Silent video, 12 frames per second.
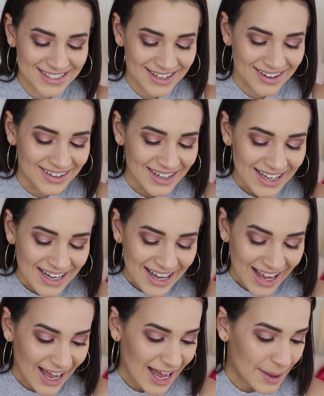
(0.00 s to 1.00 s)
So
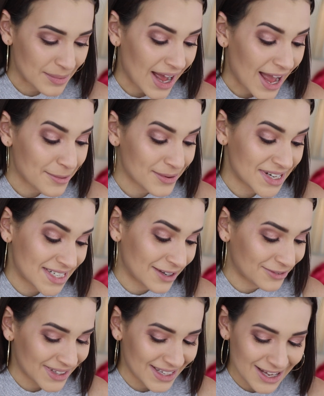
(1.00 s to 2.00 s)
um, I would
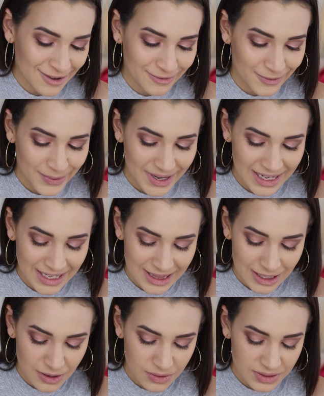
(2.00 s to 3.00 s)
definitely avoid
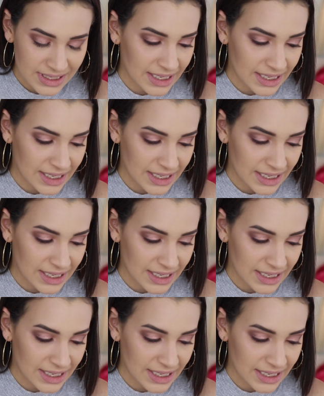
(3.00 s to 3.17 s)
those.